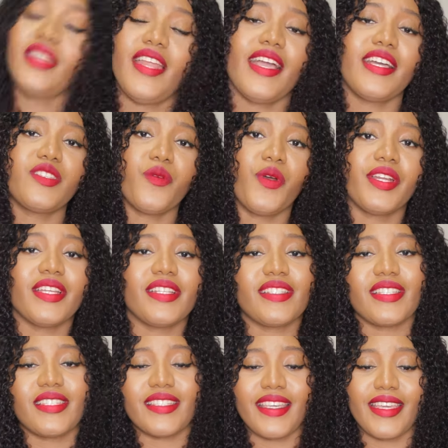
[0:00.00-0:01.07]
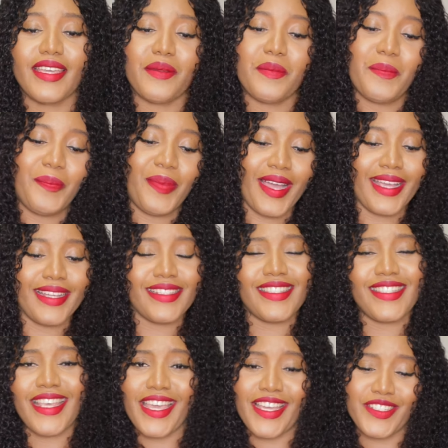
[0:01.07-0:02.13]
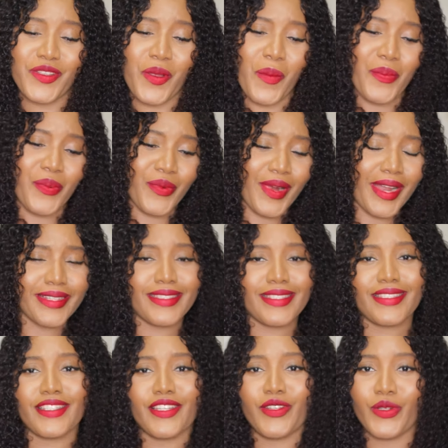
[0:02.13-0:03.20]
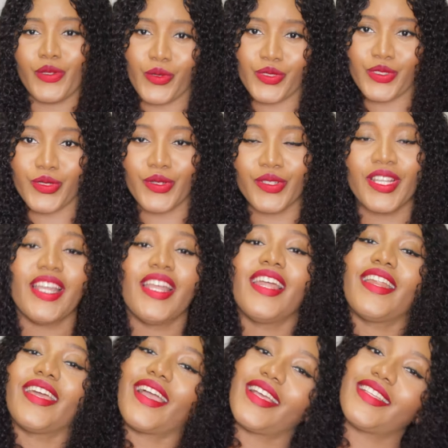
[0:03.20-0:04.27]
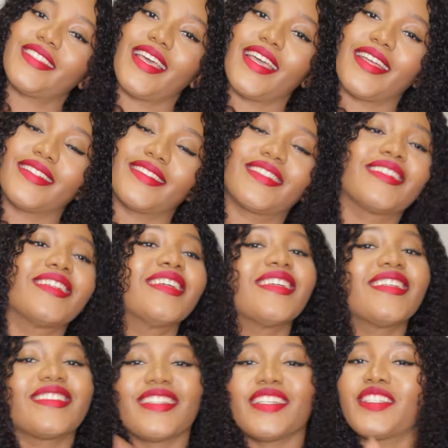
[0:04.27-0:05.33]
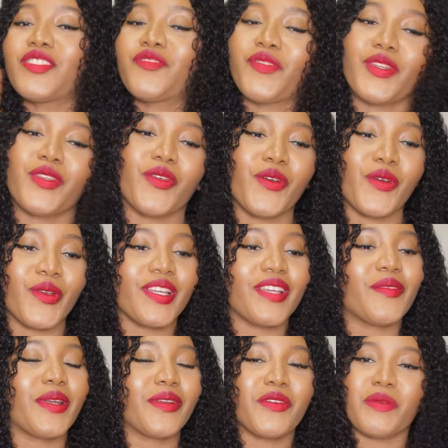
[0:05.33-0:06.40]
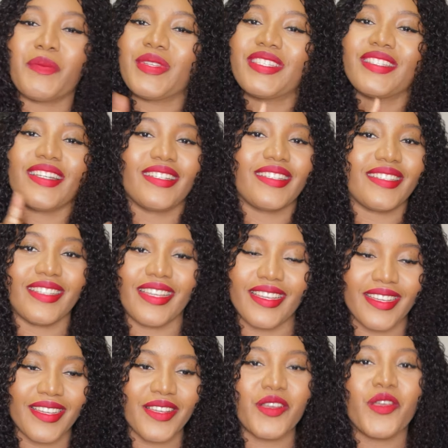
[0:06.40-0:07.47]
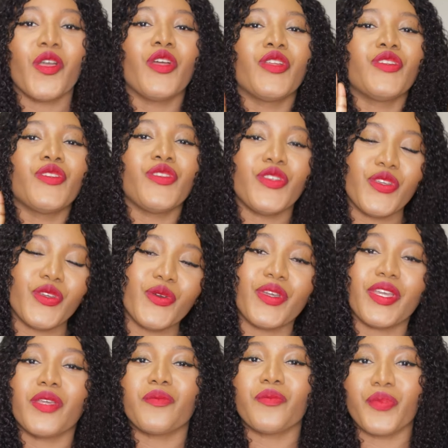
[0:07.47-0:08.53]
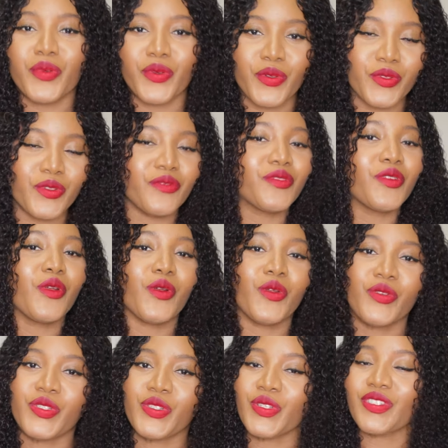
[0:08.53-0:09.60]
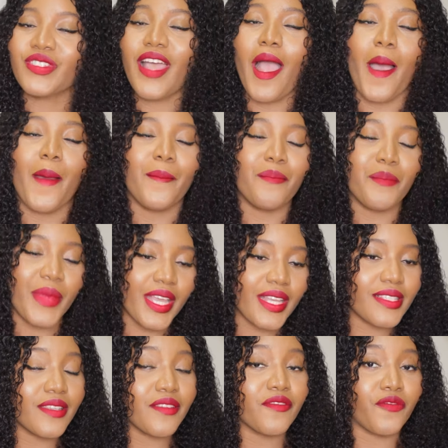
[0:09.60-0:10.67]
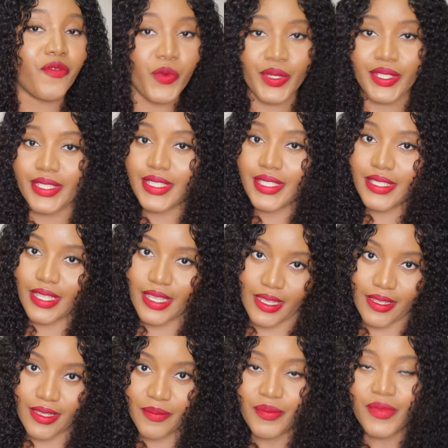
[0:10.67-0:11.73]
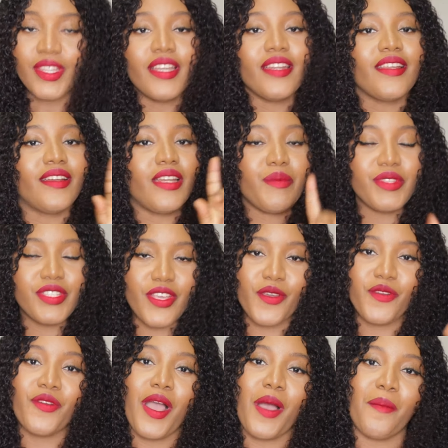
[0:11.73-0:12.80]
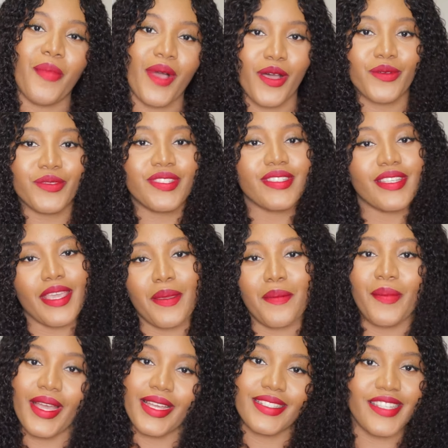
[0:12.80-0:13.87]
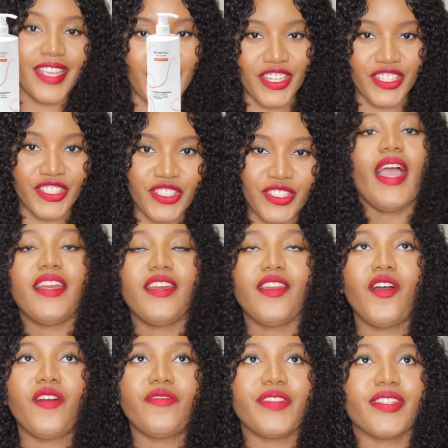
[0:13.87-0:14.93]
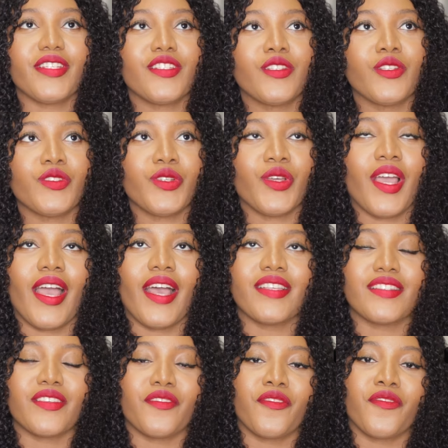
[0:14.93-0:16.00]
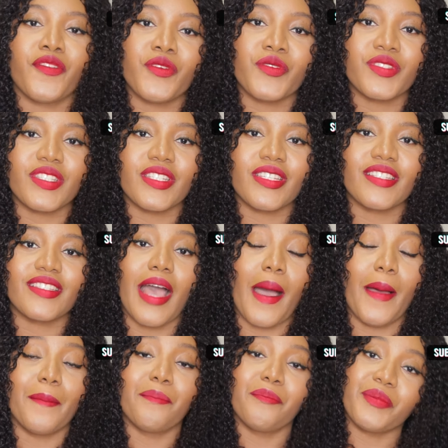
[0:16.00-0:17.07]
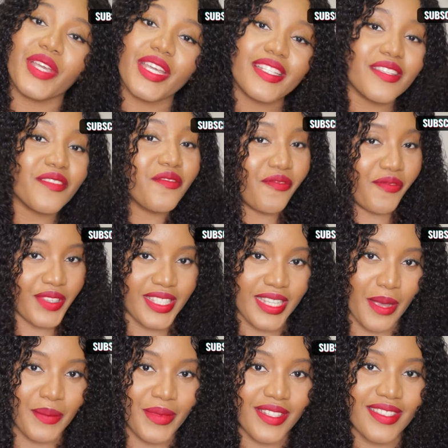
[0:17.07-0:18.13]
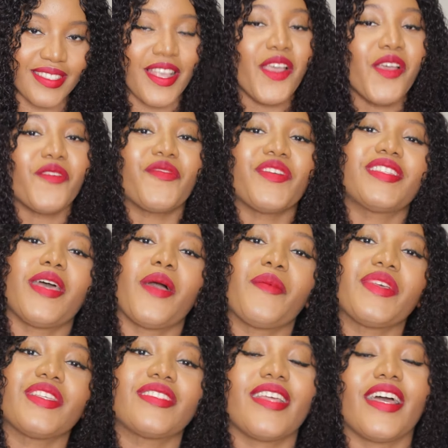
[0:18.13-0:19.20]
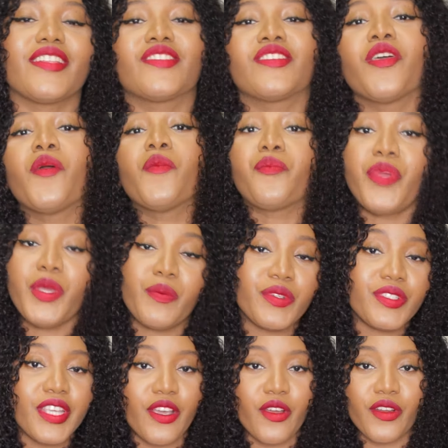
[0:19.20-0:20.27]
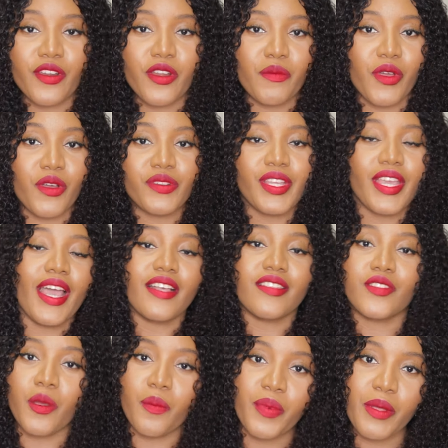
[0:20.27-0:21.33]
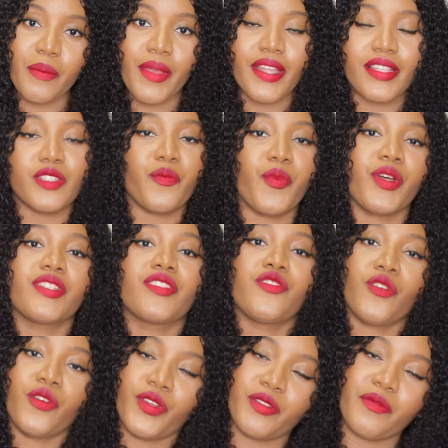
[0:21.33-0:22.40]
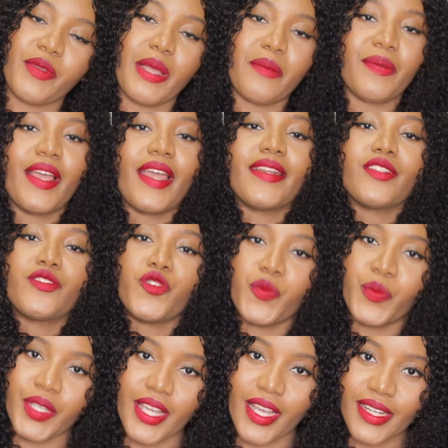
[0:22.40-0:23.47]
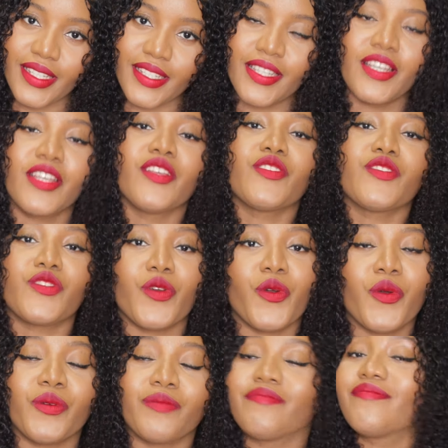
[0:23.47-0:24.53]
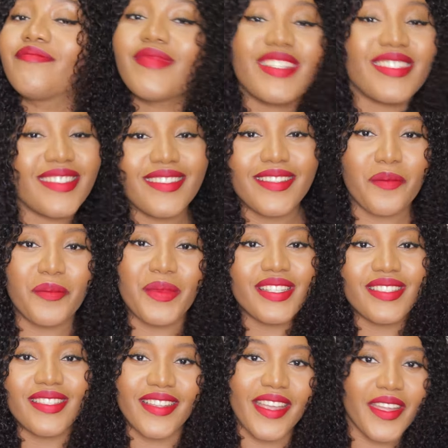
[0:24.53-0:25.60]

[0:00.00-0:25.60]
next one is the Skin by Tej Brightening Lotion. Like I said, this video, we're not repeating anything. New improved lotions that are amazing for the skin. Now let me tell you about Skin by Tej. I love that this lotion has infused in it amazing vitamins. Vitamins that people take on a normal day as supplements, but you're going to be applying it tropically. So it's still amazing